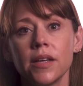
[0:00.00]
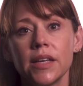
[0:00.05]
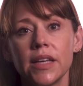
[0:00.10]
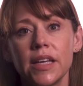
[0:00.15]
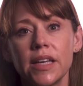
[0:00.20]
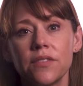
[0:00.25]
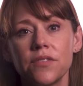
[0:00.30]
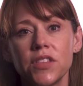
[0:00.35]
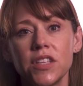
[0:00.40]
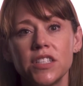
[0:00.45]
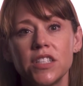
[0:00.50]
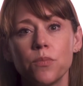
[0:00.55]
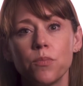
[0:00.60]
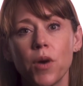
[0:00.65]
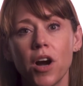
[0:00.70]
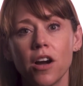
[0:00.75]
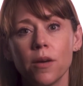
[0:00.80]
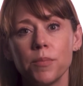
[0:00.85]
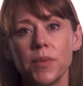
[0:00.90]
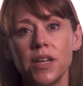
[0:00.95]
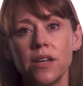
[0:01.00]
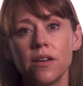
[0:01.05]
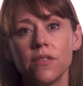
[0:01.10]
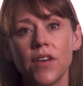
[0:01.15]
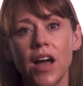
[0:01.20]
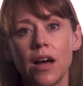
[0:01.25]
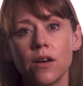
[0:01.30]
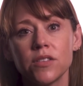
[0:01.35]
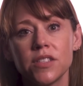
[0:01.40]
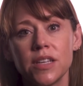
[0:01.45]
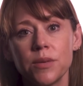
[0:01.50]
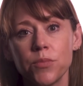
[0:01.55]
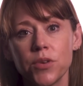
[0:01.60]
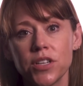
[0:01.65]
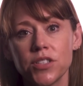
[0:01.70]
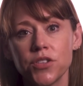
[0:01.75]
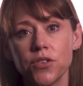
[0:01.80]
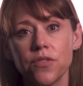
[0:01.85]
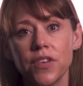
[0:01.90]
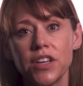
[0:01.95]
If the Department of Housing
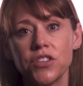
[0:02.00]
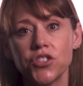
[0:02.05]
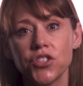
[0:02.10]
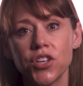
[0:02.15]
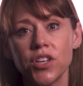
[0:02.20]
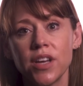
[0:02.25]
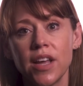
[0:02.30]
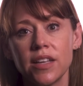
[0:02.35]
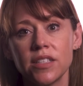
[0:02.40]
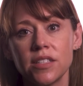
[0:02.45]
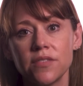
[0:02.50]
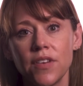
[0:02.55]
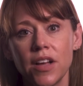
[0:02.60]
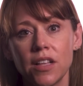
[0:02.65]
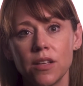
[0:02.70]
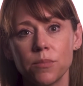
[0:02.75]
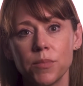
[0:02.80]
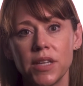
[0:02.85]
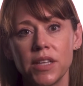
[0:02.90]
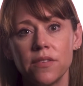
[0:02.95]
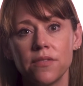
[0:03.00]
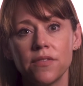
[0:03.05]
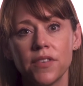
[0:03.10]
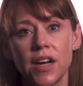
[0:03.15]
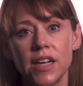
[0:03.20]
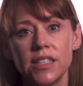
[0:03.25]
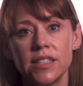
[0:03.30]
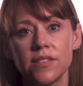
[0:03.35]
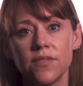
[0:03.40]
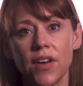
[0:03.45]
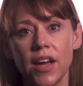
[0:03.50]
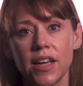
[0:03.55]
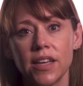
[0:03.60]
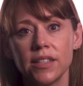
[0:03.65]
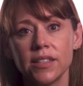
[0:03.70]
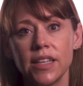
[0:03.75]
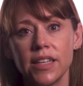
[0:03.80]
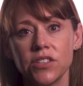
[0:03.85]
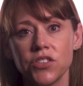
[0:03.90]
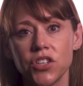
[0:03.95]
Preservation and Development finds
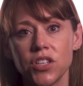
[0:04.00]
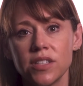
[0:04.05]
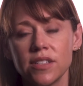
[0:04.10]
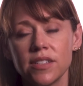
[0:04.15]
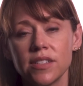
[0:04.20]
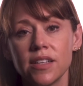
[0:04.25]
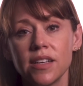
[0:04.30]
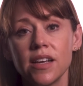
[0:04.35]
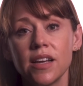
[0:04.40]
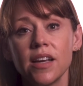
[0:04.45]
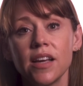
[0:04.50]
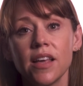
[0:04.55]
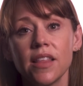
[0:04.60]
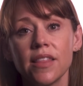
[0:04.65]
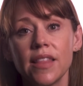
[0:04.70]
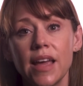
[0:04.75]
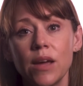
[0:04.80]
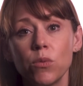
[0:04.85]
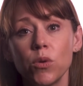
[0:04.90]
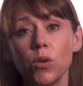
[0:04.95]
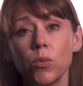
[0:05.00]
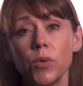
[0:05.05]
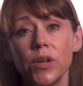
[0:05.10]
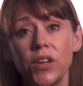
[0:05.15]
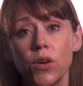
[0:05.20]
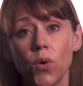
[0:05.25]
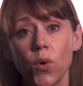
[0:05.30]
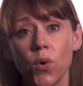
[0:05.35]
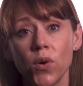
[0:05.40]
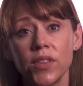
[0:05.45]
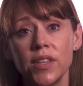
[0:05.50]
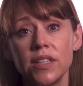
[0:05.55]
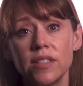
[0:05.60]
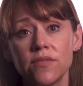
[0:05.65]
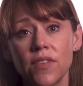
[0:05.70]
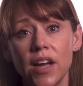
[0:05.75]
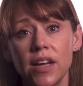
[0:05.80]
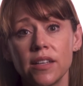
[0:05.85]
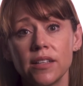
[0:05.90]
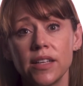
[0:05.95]
violations, they will record these
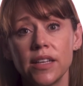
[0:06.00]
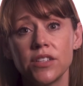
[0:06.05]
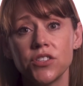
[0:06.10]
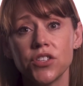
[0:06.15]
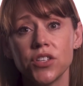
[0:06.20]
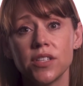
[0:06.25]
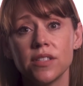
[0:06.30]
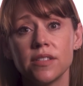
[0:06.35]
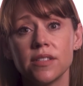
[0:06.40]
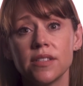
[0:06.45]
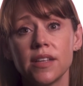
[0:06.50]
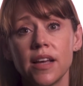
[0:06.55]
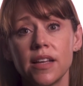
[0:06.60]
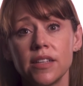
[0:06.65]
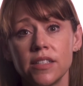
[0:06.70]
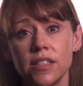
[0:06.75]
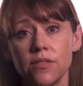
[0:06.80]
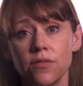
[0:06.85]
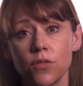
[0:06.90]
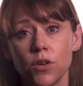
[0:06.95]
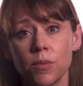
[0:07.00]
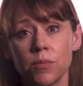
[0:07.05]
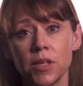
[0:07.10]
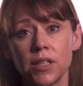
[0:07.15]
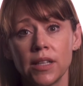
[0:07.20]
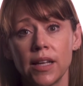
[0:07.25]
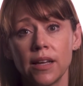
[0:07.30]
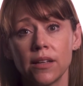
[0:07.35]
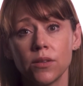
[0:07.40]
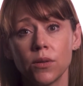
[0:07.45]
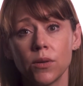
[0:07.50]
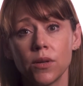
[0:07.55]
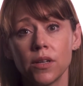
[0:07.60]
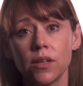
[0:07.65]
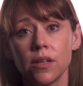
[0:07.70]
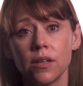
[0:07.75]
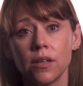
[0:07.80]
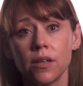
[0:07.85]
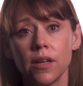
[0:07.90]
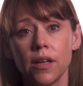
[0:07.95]
violations and inform the landlord.
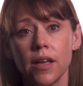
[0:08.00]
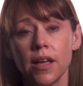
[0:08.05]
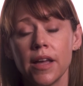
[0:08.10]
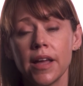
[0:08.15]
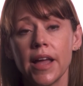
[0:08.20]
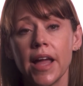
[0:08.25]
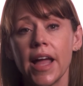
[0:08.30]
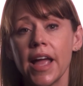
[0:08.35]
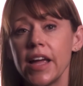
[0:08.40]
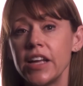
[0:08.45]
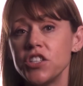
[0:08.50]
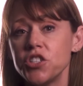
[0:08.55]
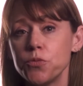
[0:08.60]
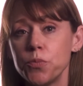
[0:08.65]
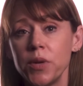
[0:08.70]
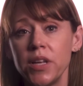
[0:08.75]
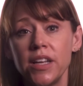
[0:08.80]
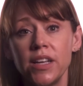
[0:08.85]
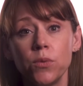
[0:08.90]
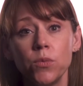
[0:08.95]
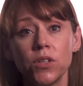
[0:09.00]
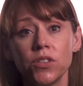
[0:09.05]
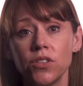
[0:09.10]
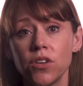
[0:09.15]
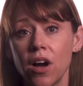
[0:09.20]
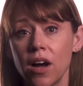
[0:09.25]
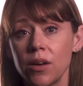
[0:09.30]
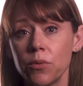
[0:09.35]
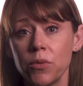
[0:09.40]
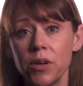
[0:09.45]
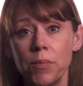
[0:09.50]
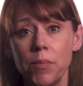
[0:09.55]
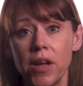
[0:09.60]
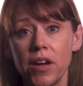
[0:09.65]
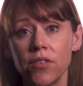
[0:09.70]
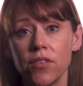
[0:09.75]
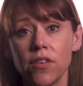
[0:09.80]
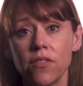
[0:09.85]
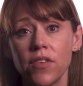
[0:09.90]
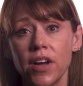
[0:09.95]
HPD will not
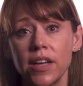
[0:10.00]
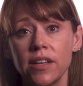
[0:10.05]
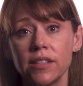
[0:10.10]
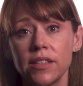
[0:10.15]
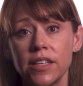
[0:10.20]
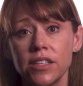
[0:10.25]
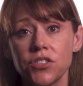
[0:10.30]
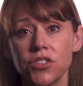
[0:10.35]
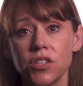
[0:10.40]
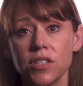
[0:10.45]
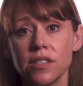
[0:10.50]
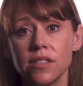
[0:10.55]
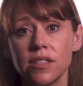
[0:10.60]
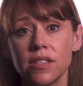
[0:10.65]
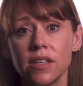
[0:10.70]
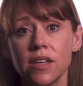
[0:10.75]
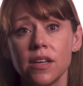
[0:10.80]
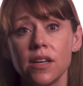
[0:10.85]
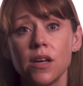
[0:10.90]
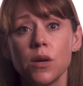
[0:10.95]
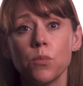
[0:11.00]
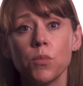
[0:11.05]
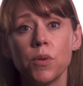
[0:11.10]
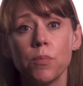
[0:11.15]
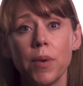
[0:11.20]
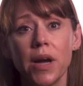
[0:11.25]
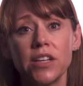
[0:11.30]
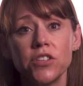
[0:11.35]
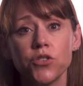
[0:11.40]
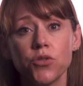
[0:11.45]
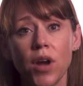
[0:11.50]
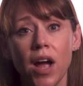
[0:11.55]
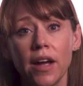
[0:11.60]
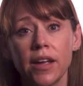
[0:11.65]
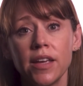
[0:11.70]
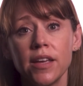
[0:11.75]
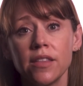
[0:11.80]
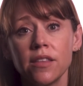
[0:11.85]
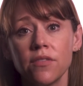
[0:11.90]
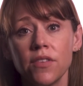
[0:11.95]
repair the violations, but by
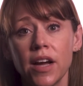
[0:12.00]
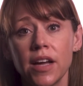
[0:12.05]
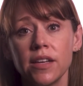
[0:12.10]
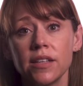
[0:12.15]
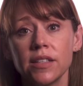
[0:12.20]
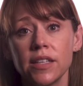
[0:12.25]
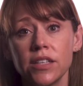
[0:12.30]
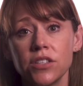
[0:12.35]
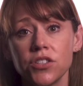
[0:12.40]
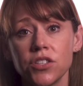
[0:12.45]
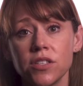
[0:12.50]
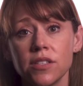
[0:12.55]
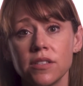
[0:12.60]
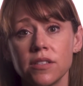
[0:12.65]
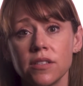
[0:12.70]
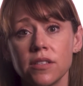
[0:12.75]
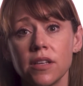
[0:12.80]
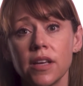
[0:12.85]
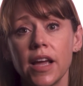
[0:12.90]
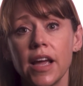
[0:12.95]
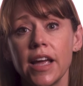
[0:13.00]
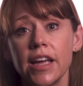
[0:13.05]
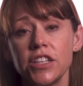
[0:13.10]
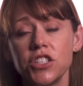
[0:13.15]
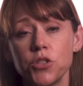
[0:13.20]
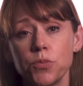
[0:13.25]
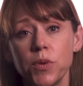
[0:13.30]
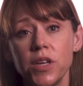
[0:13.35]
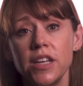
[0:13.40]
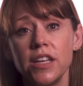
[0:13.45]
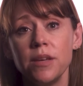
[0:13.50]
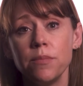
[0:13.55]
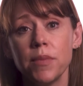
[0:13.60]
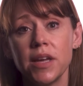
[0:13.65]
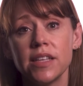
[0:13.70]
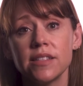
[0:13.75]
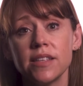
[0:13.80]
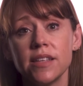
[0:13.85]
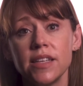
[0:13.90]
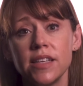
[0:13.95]
tracking the violations, HPD
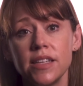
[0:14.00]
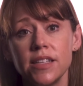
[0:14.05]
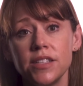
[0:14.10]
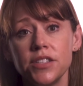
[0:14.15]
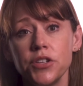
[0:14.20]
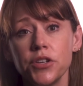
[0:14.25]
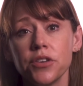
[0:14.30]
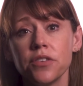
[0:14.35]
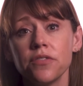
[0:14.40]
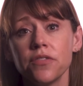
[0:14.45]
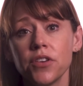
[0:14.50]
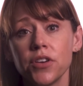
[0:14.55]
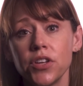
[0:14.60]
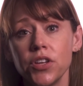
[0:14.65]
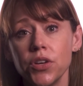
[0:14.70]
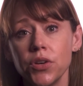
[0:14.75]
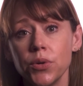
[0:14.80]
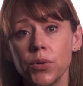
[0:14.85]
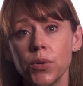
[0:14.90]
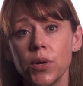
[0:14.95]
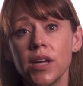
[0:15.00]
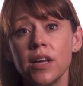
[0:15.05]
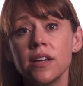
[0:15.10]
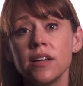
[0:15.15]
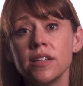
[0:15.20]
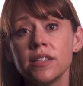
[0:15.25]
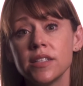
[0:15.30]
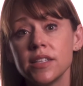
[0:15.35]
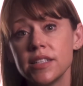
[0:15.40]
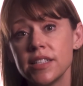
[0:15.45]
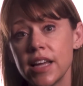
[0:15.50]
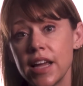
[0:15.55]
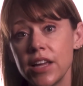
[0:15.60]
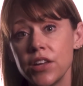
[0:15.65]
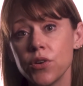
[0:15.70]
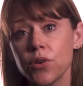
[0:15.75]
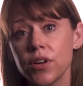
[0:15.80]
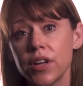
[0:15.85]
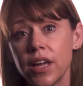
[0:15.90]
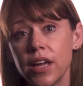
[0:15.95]
makes it easier for you to take
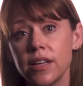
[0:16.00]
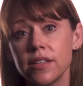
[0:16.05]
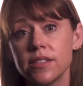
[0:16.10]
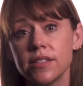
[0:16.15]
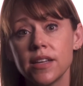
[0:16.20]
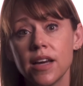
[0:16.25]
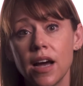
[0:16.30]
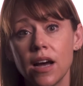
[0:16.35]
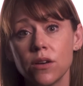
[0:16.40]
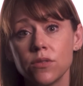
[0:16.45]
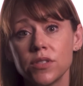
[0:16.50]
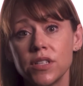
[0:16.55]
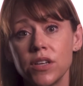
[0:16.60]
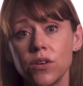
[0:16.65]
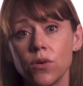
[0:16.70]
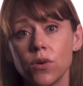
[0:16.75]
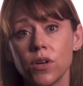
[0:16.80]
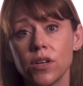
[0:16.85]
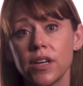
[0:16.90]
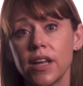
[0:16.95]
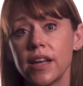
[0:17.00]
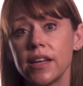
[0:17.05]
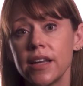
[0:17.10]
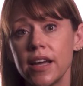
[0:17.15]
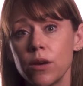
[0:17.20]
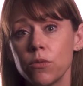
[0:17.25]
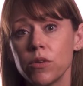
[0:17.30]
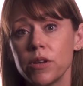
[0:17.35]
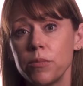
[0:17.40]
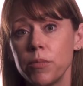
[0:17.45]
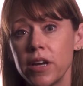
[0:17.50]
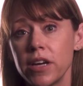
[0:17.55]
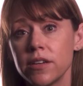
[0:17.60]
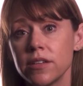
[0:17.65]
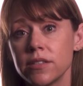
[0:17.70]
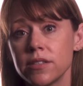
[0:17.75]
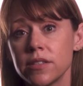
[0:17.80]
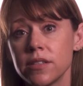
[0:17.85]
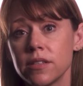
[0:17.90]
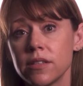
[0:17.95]
your case to housing court and get
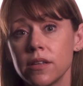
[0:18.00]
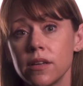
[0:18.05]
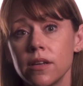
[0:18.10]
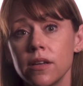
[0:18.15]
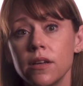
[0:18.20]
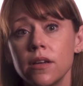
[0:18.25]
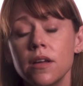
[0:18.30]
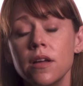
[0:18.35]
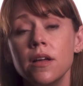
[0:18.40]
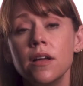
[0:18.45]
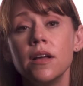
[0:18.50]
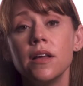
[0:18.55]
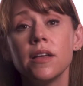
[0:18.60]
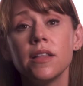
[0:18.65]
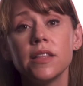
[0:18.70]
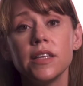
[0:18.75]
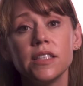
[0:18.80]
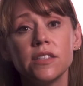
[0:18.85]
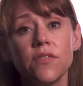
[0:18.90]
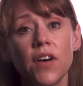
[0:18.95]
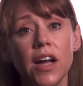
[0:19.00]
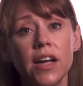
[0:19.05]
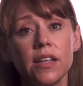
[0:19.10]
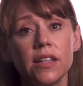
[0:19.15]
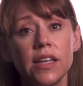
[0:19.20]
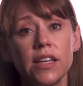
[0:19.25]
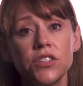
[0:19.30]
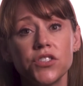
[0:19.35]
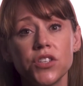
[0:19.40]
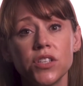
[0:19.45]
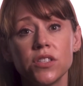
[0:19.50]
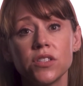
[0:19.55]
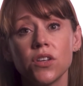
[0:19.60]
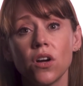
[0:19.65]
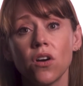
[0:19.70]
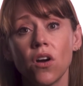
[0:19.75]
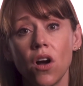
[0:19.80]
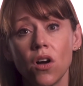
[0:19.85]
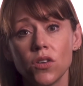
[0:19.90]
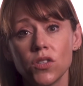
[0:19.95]
repairs. These violations
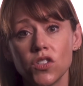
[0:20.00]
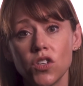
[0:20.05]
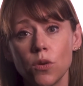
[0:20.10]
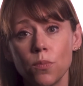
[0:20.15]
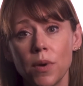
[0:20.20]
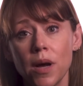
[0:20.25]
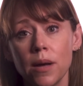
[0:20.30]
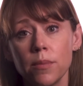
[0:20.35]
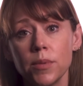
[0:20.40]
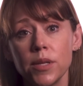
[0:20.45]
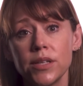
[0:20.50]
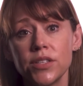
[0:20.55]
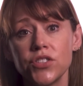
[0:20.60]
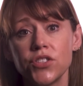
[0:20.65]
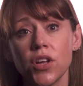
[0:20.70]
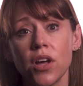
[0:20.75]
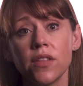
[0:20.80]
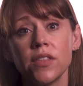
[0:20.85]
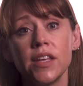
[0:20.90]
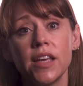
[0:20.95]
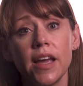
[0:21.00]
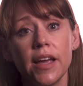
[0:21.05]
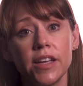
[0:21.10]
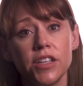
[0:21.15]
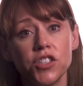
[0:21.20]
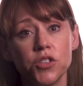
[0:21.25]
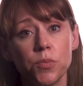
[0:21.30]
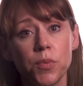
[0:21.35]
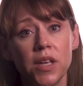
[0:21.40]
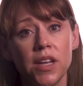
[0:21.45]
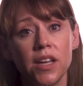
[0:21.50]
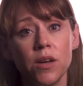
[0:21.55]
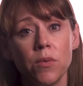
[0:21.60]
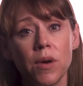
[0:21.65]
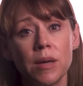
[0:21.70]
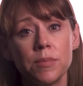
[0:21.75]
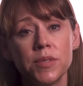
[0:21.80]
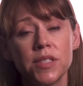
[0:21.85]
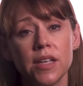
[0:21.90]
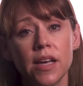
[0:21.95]
are also published on the HPD
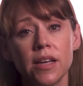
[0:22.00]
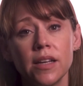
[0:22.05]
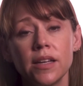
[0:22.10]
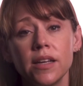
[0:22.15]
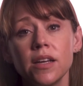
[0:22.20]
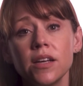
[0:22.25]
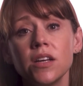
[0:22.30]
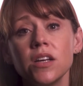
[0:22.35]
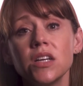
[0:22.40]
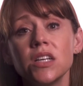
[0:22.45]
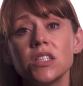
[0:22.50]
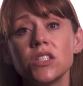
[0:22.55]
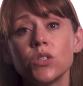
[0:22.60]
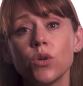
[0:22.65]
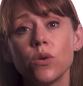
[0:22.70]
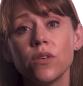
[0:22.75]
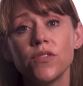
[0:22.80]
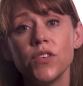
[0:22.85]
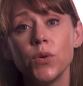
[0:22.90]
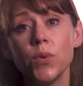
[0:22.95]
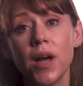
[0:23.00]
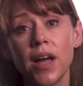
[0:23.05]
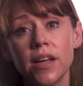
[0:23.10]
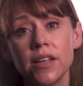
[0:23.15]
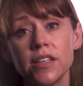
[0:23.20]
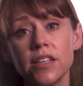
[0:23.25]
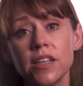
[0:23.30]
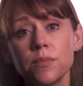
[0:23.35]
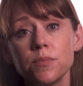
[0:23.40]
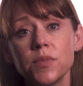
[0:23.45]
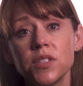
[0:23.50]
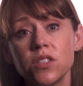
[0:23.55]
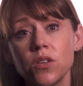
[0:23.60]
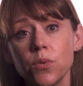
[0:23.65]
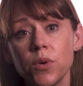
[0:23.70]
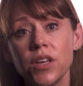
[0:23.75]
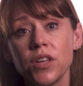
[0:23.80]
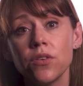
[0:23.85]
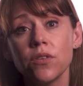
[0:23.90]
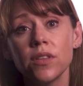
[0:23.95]
website, so if you end up
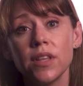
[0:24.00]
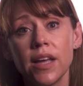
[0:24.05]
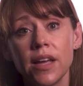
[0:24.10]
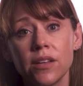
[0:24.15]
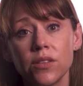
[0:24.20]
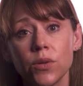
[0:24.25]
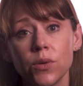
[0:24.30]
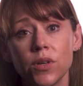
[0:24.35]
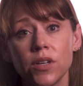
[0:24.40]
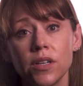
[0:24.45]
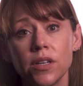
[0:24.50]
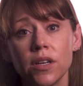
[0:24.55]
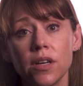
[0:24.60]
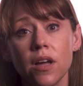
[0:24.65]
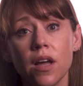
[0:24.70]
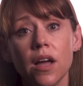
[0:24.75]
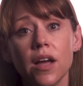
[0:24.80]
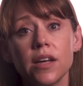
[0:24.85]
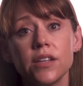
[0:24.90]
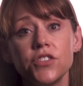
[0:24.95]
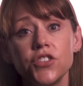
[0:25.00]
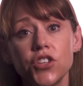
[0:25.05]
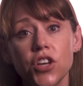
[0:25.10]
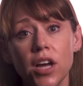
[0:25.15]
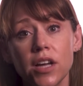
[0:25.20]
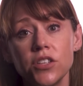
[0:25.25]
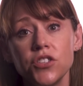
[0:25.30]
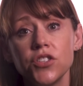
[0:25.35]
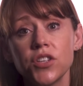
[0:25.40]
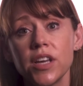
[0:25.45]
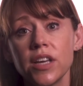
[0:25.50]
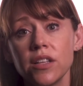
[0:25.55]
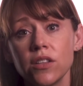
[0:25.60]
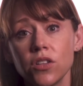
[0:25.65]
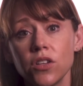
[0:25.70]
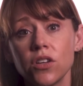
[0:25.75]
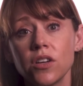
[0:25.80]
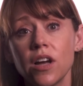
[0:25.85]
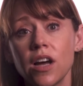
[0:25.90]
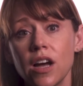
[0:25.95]
suing your landlord, a judge can
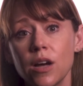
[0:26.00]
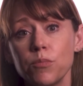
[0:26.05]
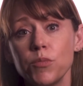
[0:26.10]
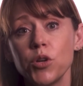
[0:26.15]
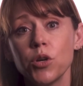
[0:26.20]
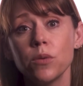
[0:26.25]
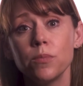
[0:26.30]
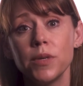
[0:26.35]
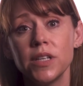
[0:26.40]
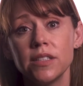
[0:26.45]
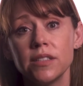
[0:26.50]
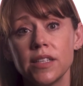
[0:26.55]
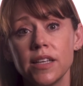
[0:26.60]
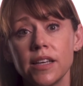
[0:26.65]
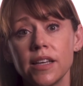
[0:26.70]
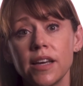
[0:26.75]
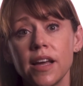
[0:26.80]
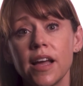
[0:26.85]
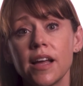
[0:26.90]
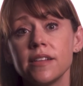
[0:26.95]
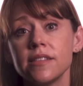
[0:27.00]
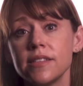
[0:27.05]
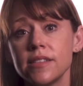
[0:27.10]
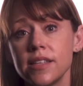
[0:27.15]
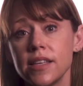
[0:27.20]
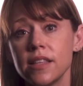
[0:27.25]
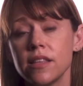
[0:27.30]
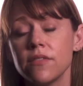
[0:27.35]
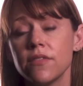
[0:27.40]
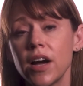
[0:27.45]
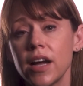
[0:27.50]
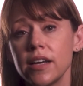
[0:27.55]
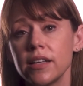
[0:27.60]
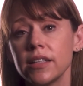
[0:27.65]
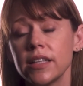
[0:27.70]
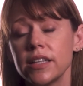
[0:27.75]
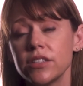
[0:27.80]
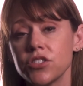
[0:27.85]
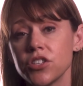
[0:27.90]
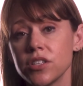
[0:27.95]
look up your building and see the
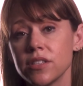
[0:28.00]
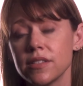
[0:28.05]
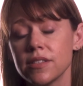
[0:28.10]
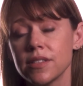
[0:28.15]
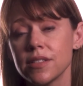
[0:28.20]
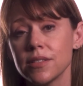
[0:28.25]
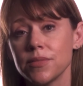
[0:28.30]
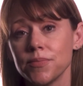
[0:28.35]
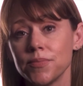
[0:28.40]
violations.